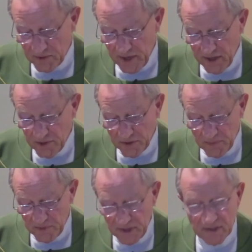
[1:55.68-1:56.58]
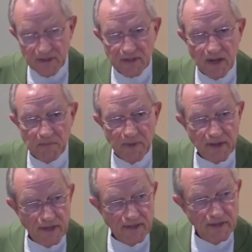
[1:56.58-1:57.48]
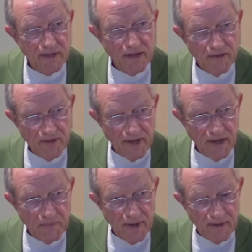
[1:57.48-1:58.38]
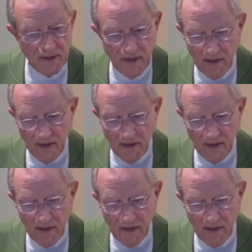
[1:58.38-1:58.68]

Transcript: trying to trip Jesus up like they did the other day about